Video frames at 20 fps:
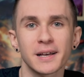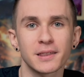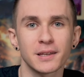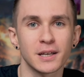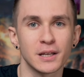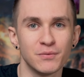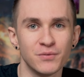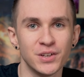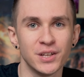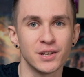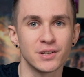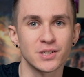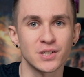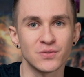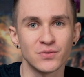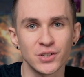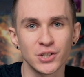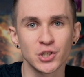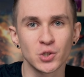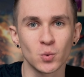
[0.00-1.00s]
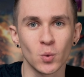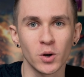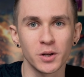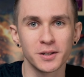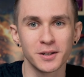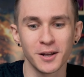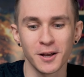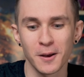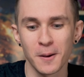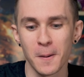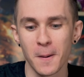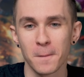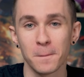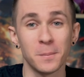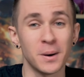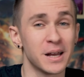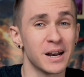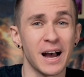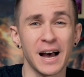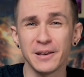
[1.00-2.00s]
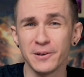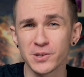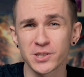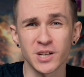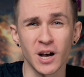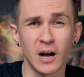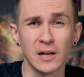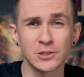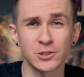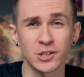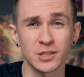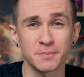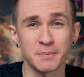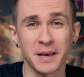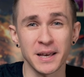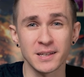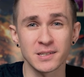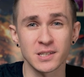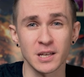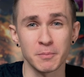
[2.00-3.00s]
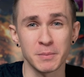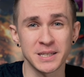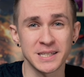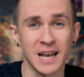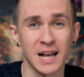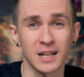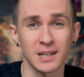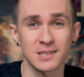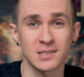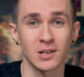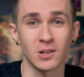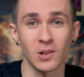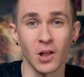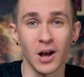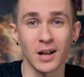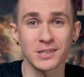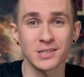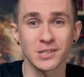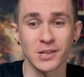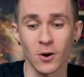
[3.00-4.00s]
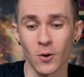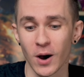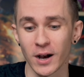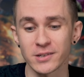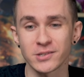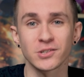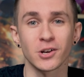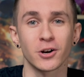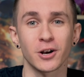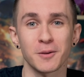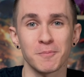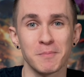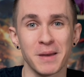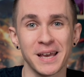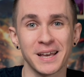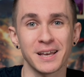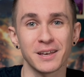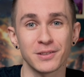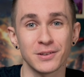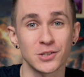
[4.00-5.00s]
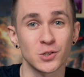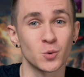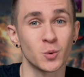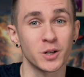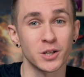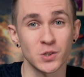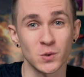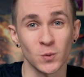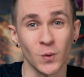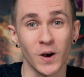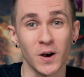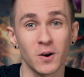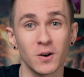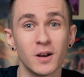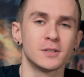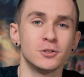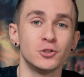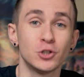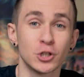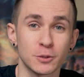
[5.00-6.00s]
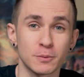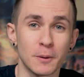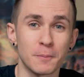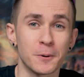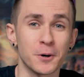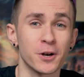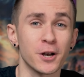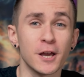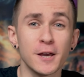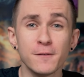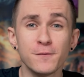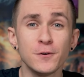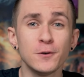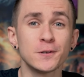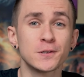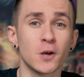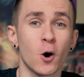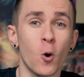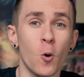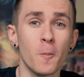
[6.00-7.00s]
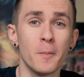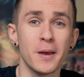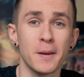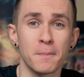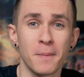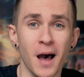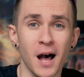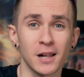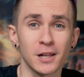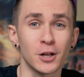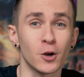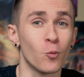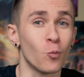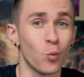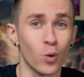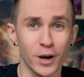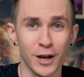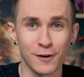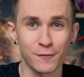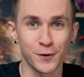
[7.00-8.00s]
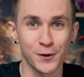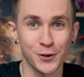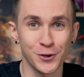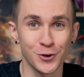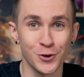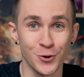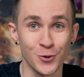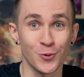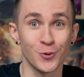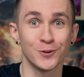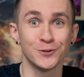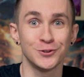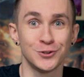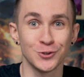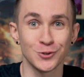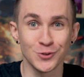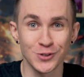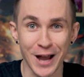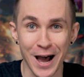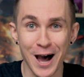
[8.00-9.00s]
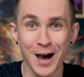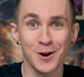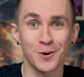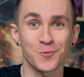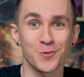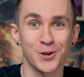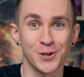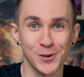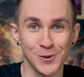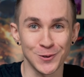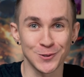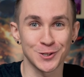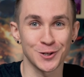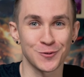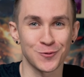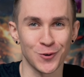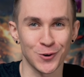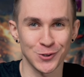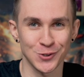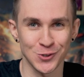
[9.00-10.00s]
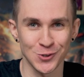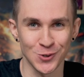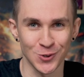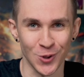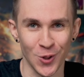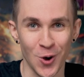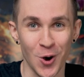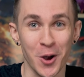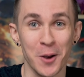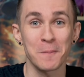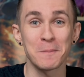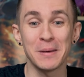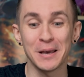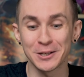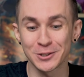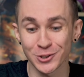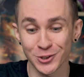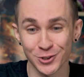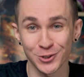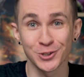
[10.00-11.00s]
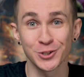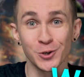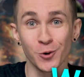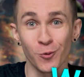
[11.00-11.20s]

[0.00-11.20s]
the convenience of this one, but I use contrast paints and metallics a lot, so I started making this one as well. Just remember, if you use a homemade palette, whatever you do not reuse it for too long. Make sure you